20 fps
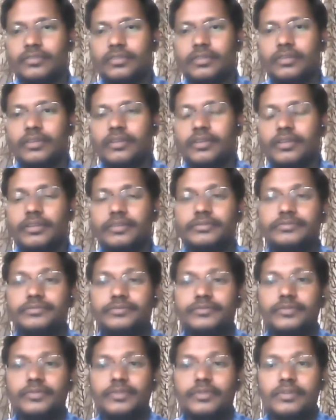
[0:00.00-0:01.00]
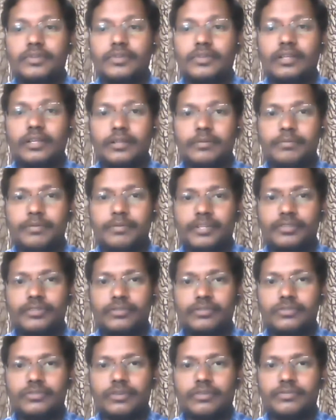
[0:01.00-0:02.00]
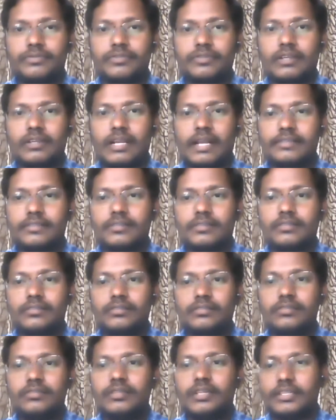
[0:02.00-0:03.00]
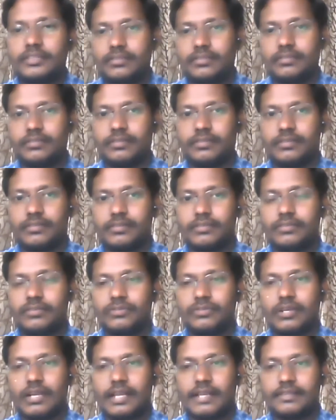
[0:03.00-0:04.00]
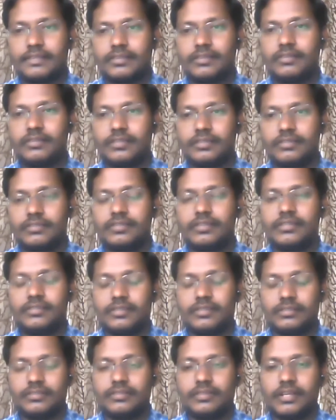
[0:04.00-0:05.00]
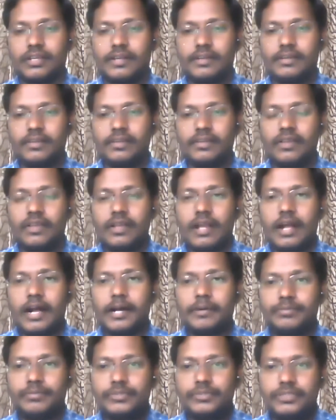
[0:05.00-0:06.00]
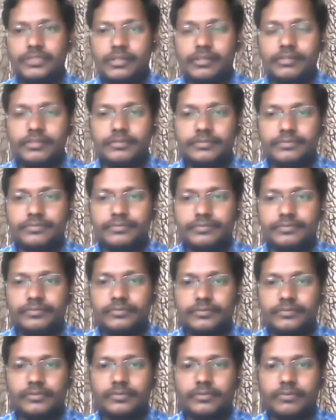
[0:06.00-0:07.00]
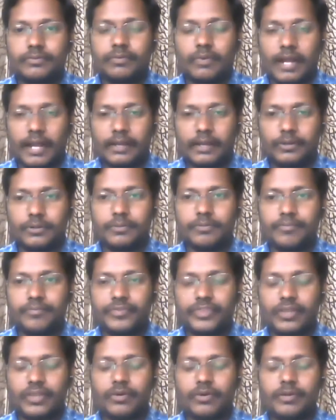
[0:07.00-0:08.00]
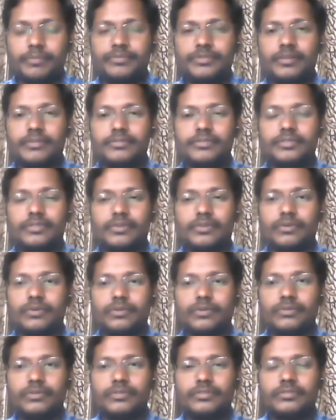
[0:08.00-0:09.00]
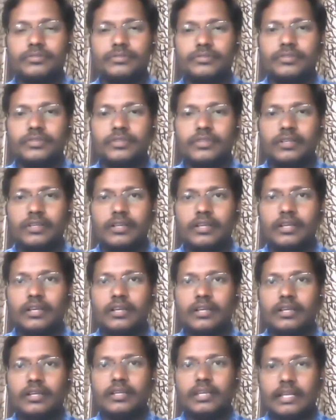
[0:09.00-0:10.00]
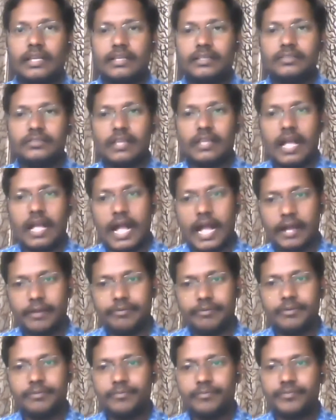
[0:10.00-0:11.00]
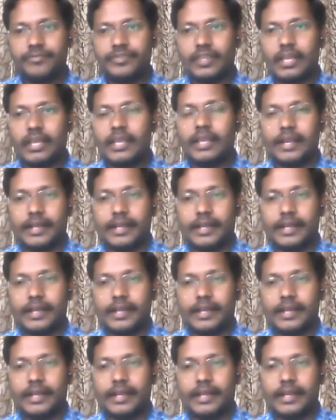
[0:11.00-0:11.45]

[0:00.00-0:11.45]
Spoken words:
the limitations of classical test theory. So classical test theory says that observed value or observed score is having an